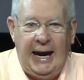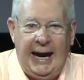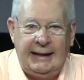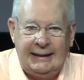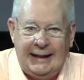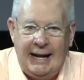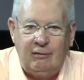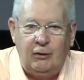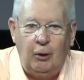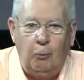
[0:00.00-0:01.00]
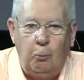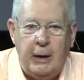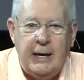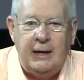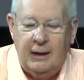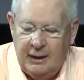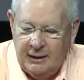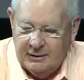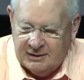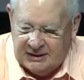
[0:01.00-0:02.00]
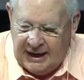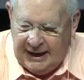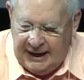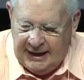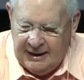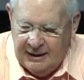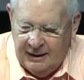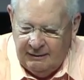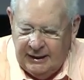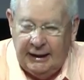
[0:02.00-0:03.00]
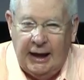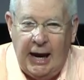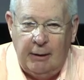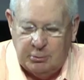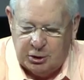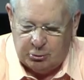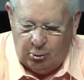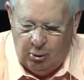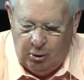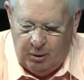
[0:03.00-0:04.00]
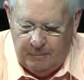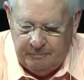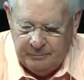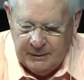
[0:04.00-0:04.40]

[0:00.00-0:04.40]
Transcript: and let the weak say that I am strong."